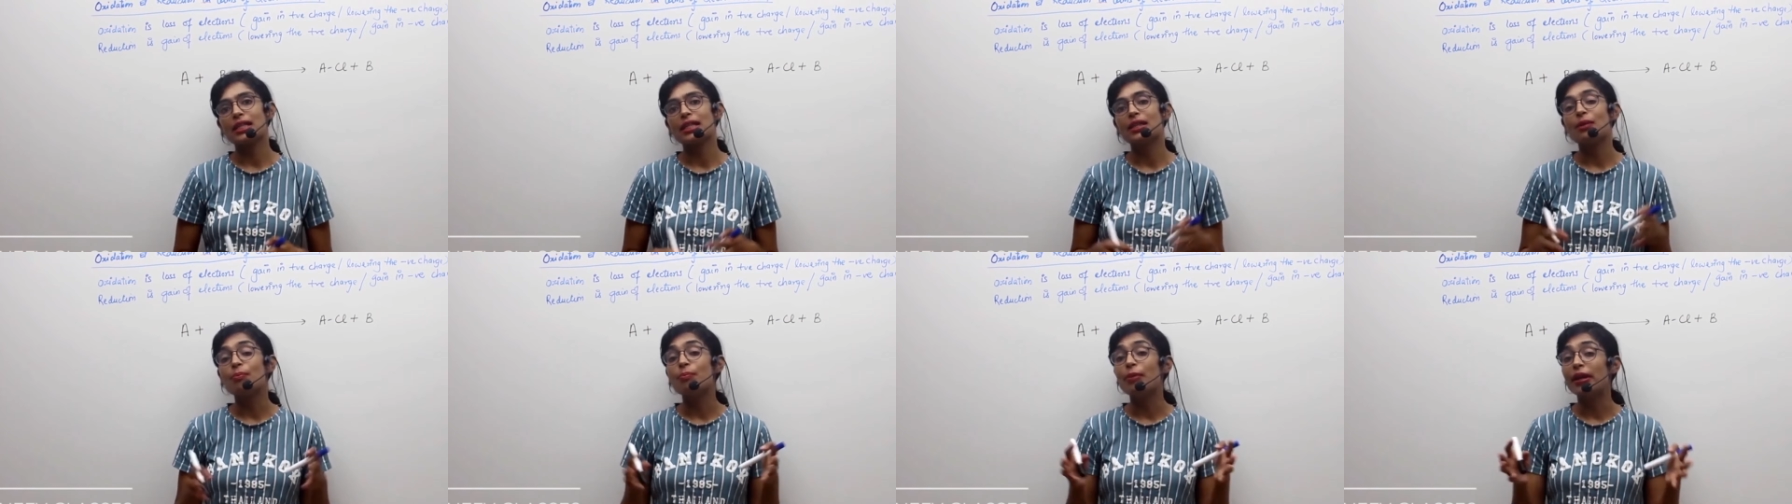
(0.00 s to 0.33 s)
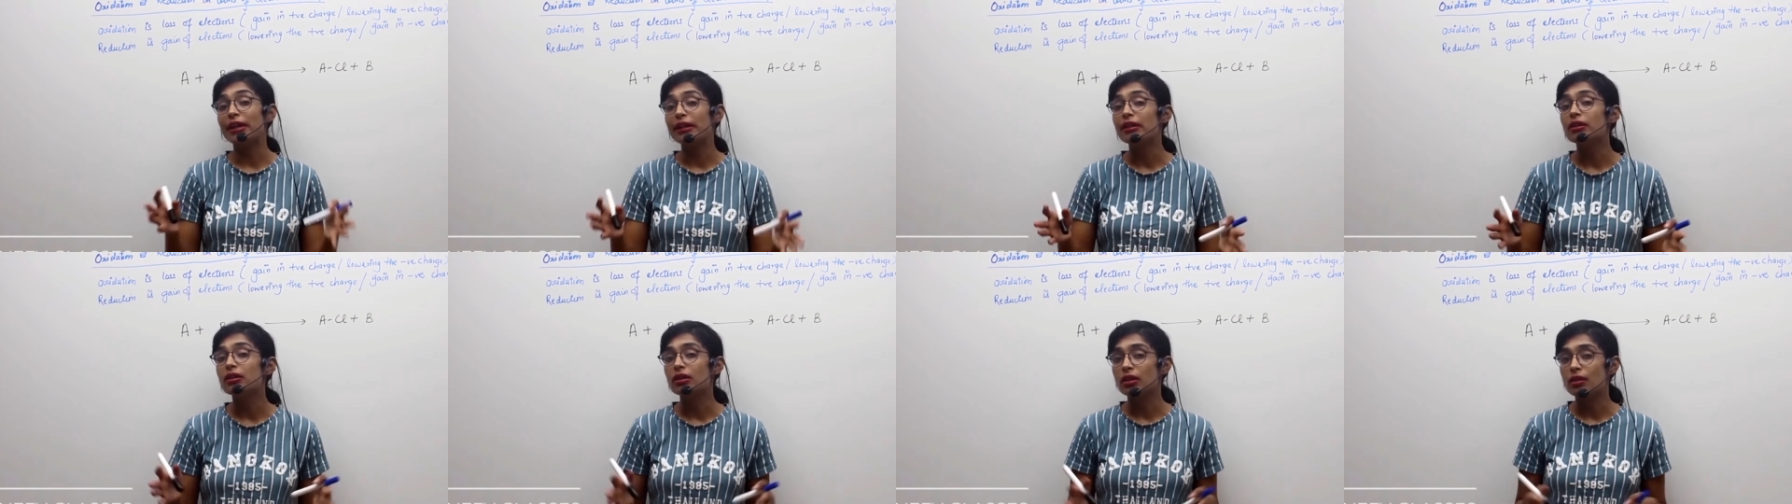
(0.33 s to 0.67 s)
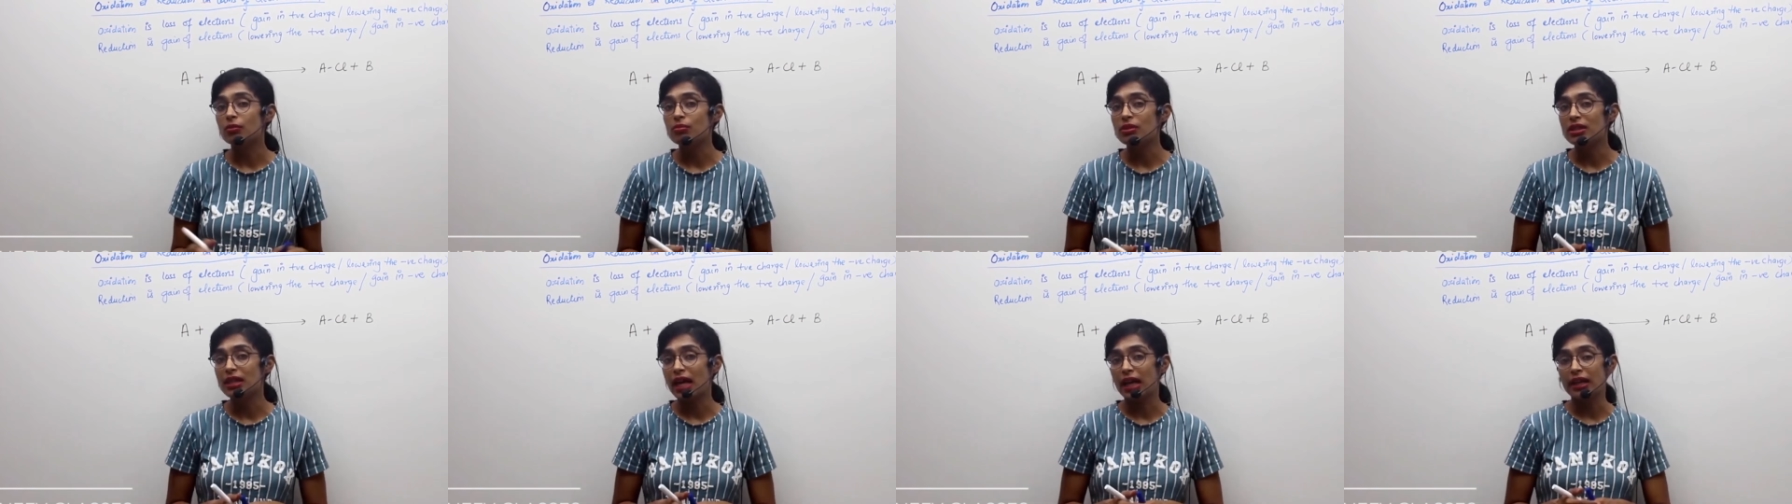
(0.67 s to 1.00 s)
in a better
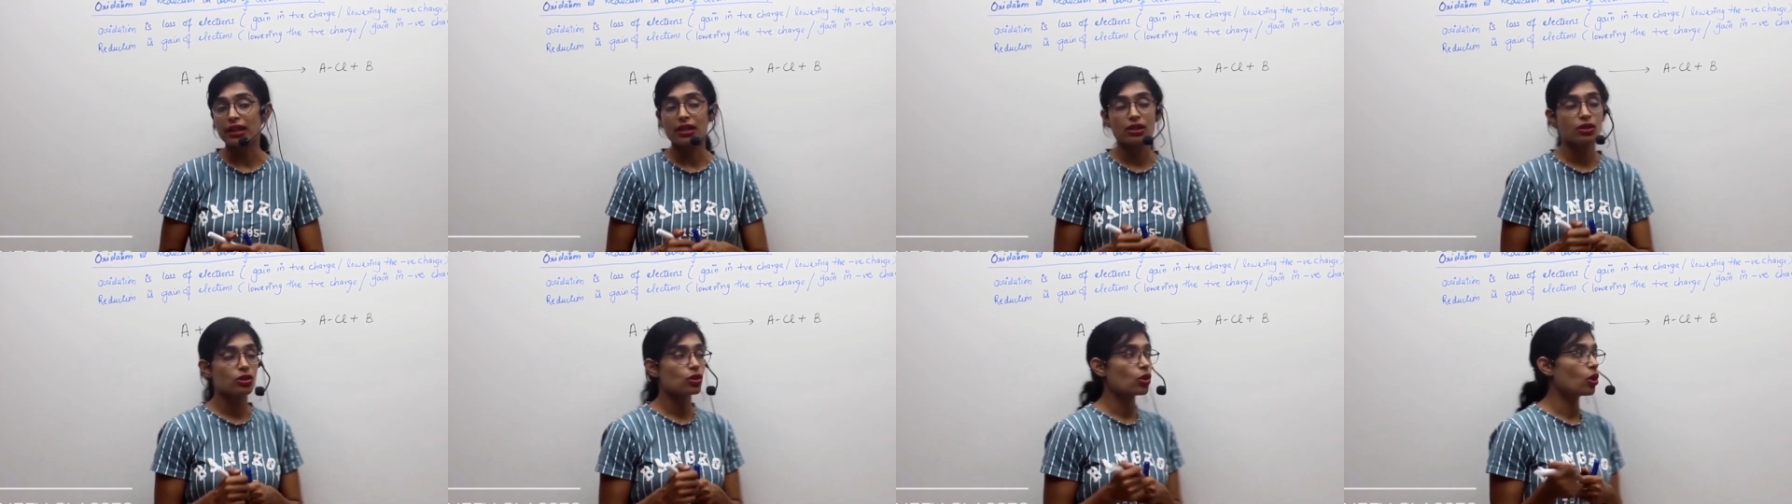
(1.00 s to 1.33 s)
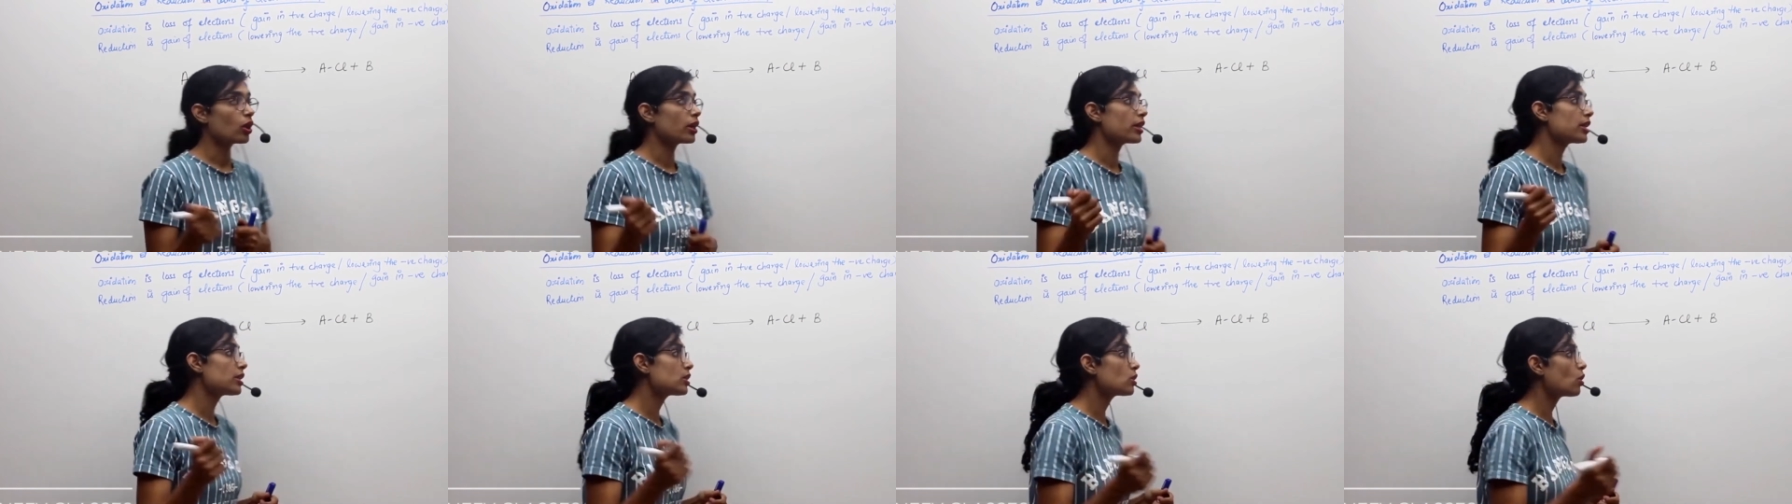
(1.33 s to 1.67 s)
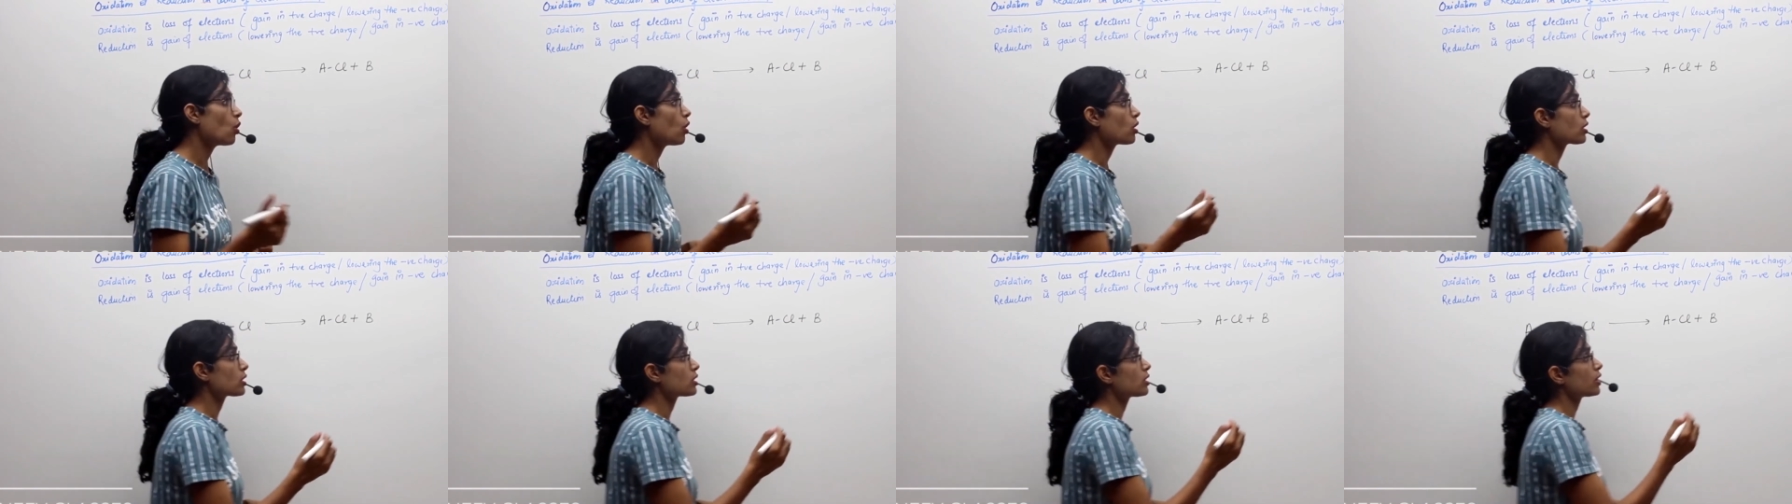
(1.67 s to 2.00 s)
terms, that is called as
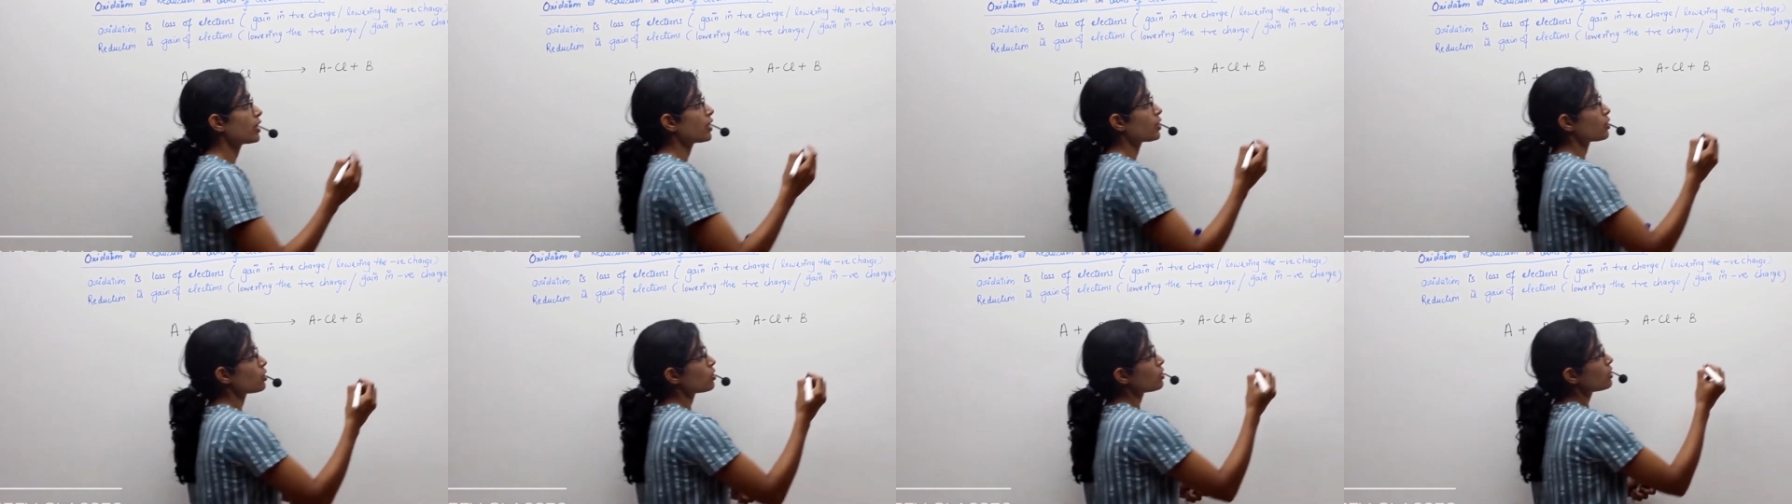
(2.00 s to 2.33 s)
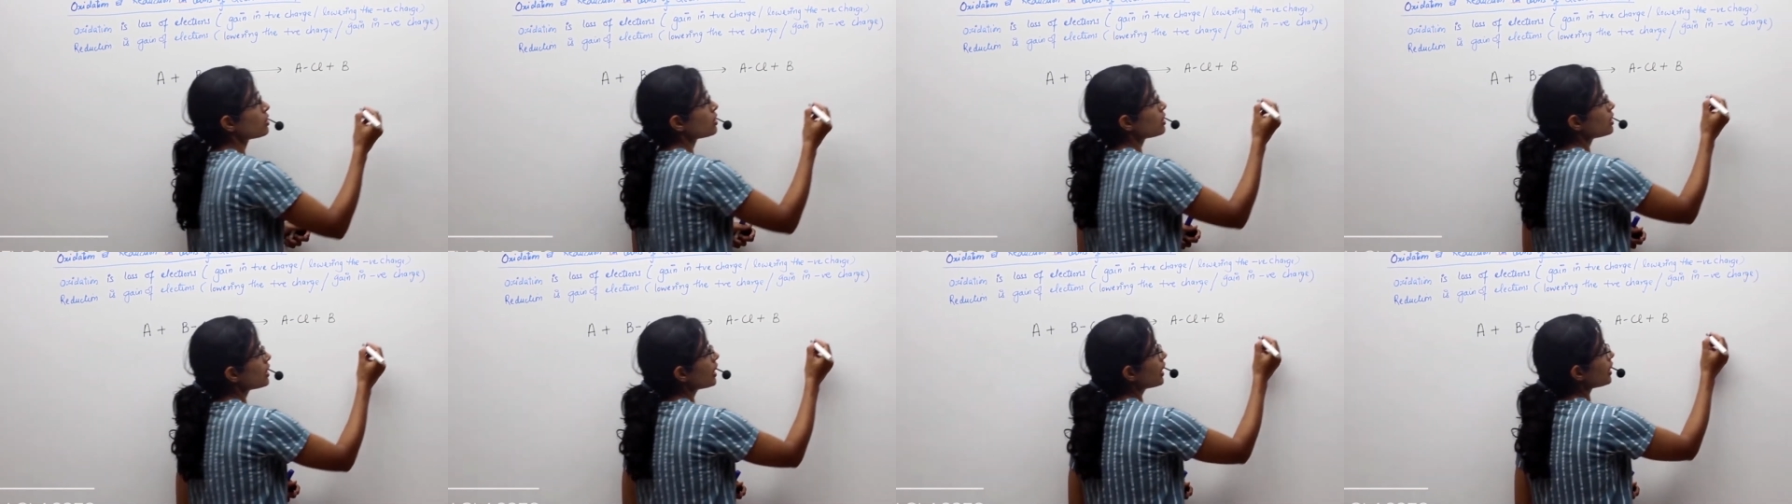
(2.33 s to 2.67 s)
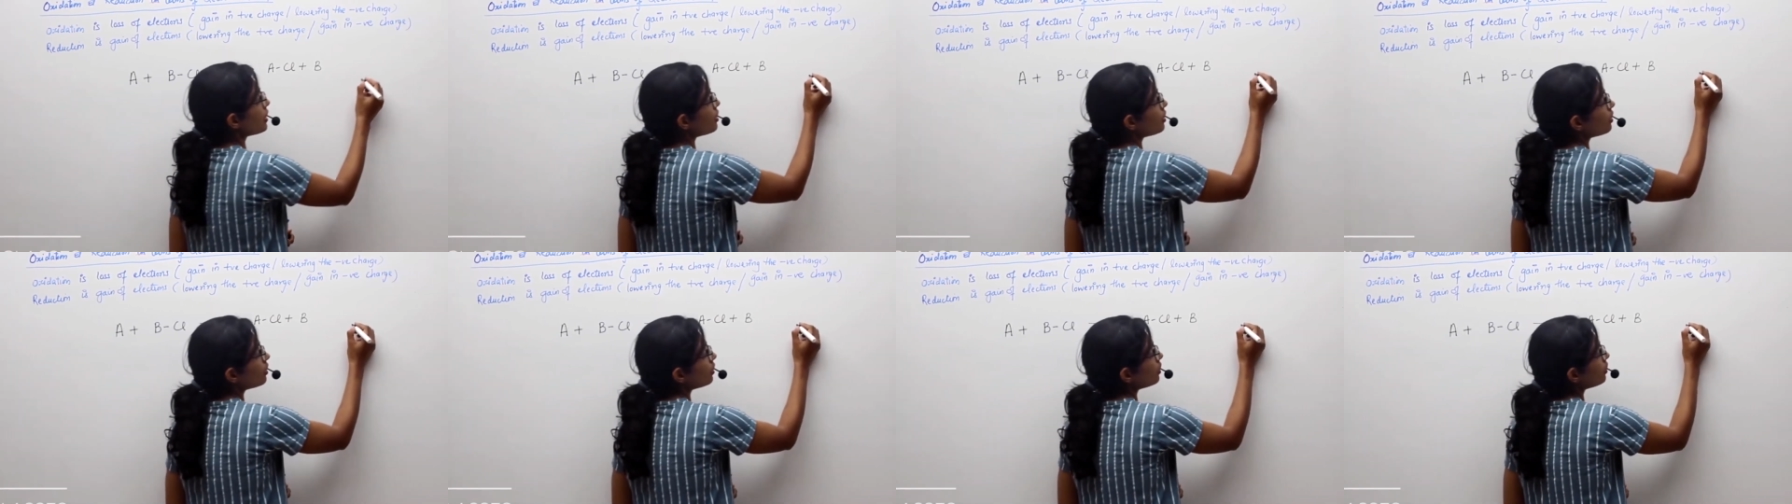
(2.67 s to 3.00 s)
oxidation
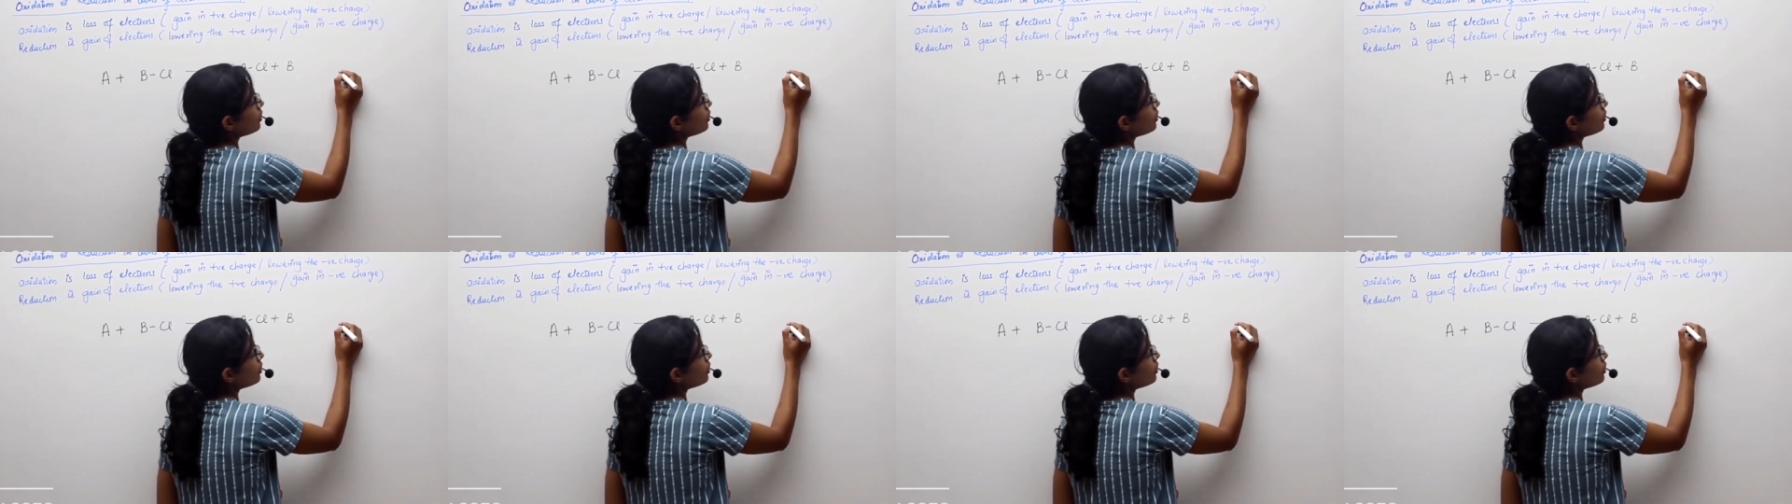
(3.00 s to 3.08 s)
state.